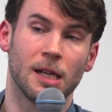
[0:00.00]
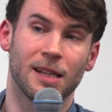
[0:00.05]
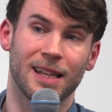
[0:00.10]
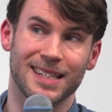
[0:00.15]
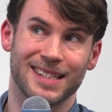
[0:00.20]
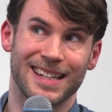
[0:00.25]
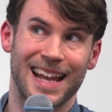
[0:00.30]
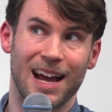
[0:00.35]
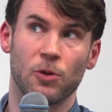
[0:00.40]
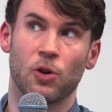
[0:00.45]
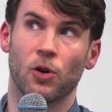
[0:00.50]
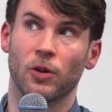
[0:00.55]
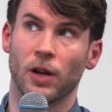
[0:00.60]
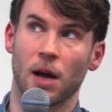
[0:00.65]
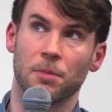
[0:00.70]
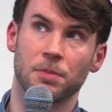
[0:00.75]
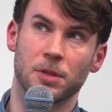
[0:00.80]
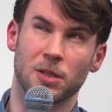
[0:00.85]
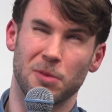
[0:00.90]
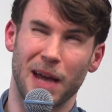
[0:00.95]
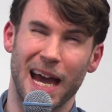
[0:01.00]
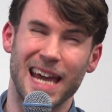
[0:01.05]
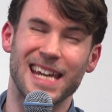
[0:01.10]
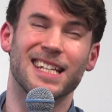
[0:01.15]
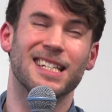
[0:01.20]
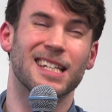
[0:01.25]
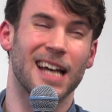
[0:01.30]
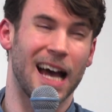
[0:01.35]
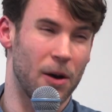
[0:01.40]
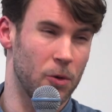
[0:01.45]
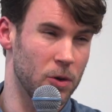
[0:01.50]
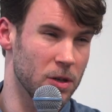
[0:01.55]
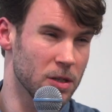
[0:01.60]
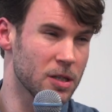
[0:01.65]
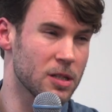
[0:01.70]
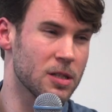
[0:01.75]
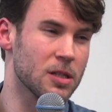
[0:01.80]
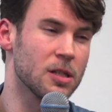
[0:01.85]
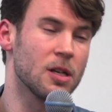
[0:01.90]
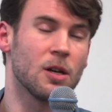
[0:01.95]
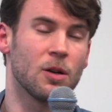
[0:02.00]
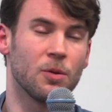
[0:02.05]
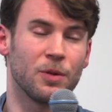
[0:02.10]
That's now gone up to 8 hours,